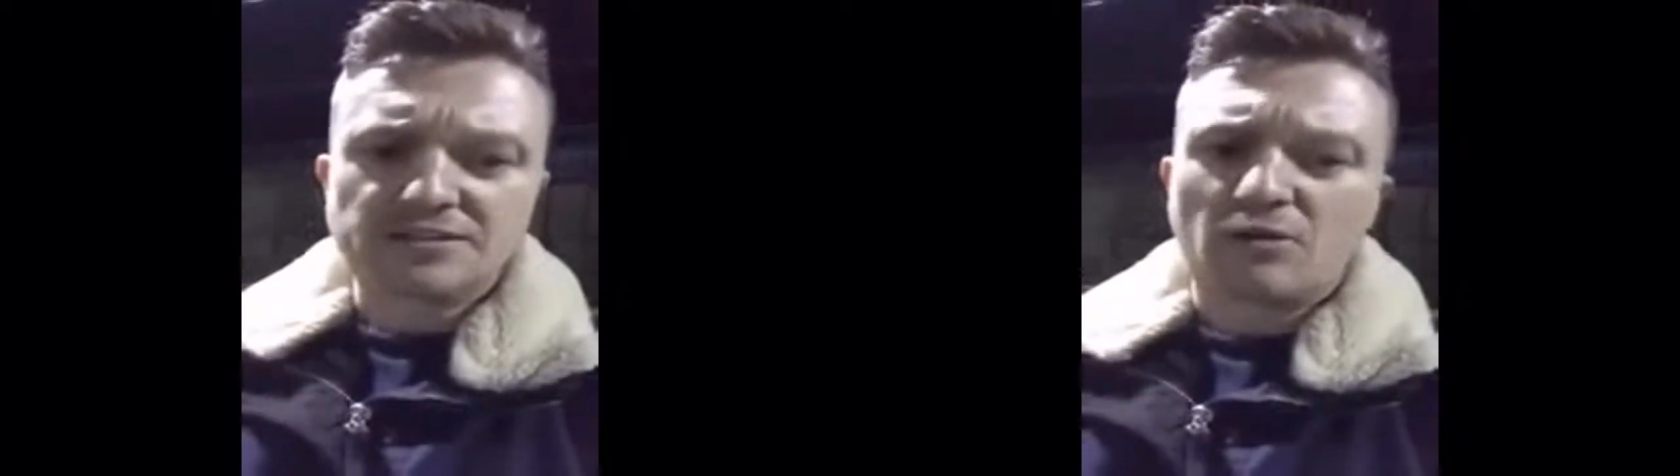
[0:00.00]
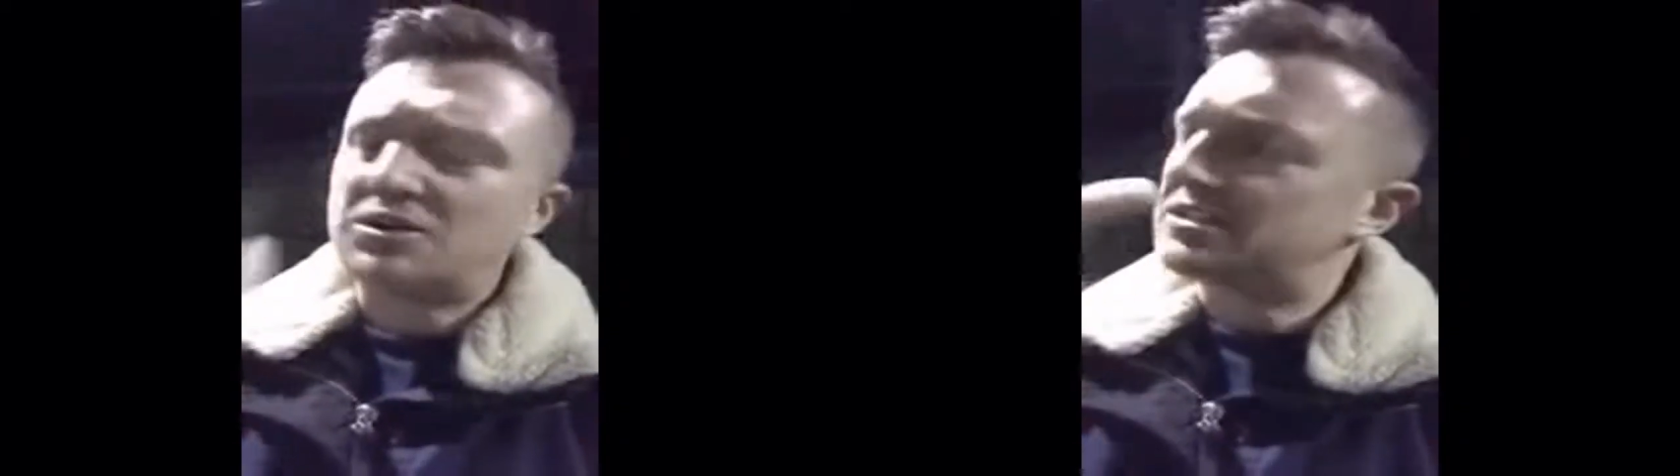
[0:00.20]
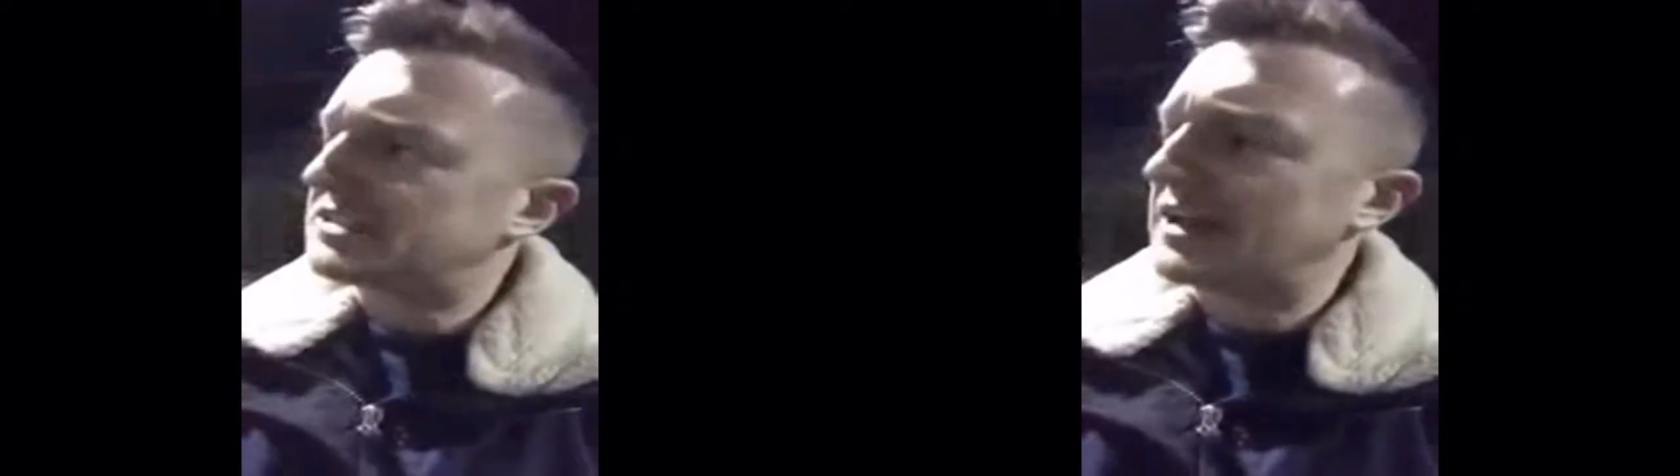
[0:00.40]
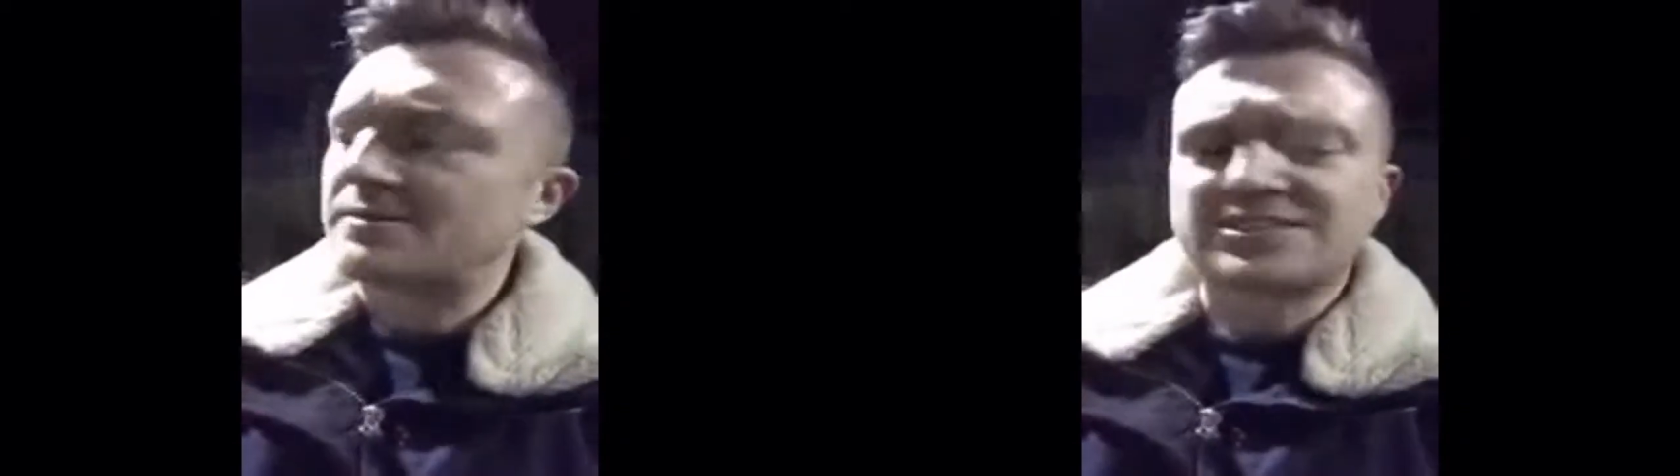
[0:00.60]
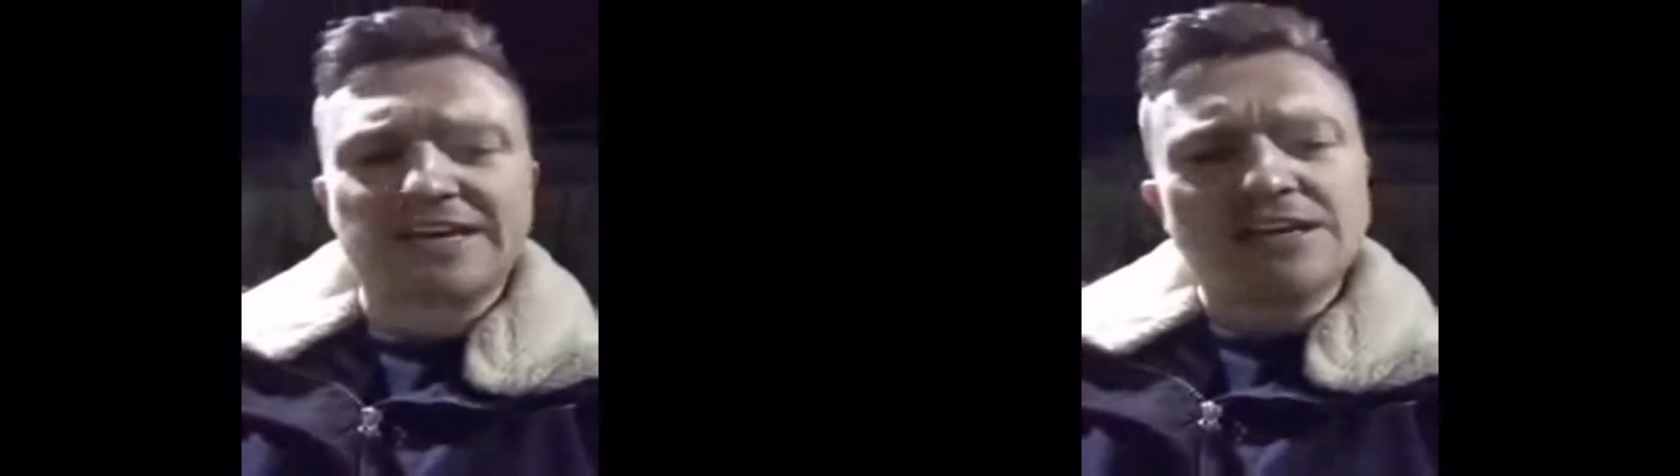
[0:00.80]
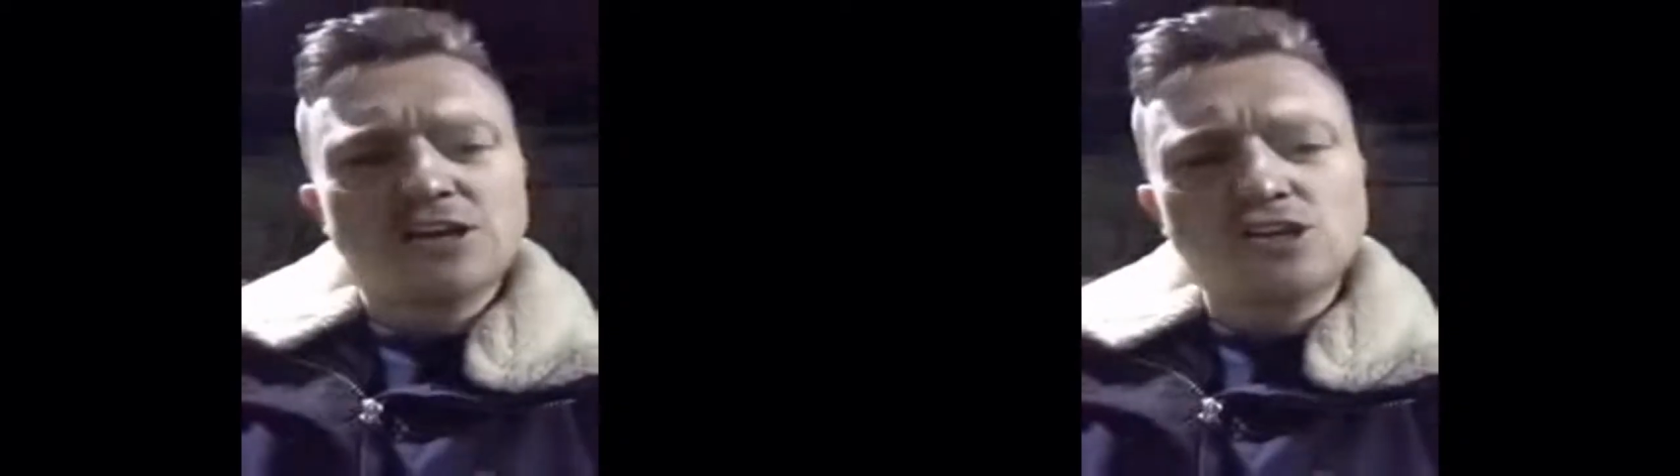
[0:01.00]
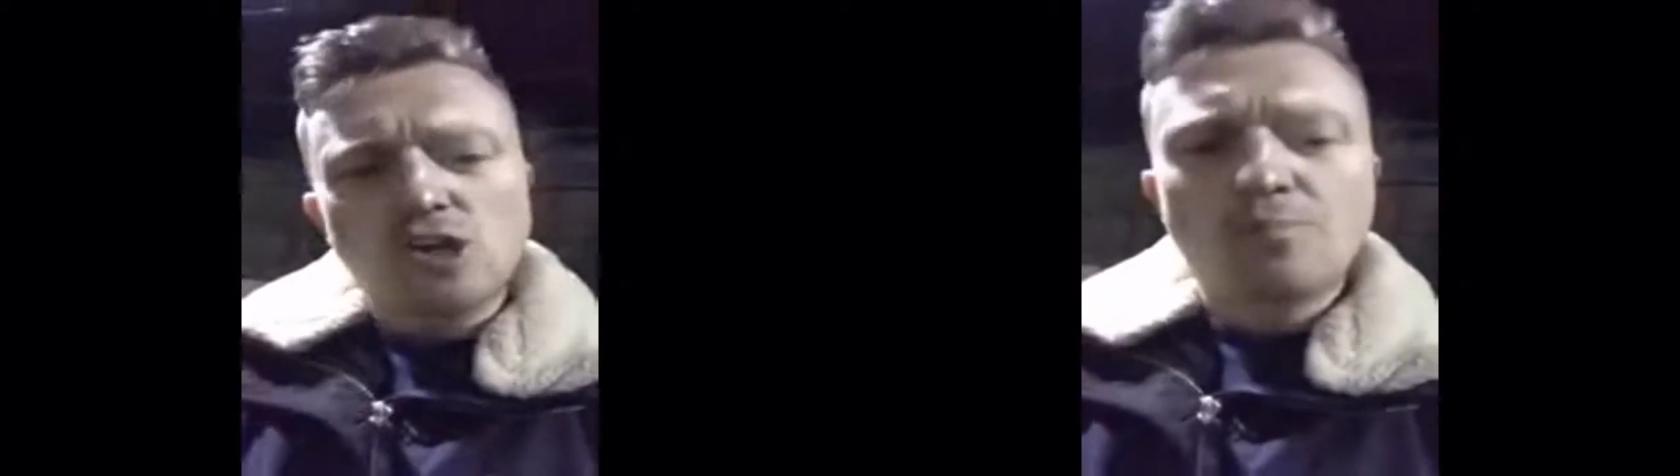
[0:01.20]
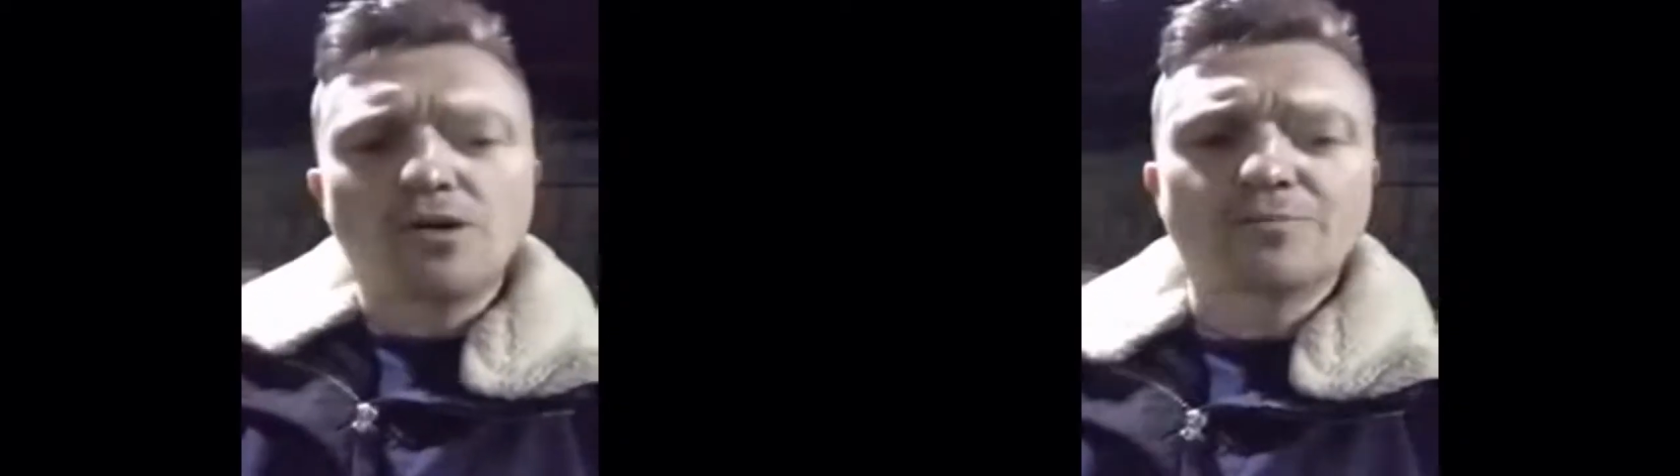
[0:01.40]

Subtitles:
I wanted to stand up and say, you put the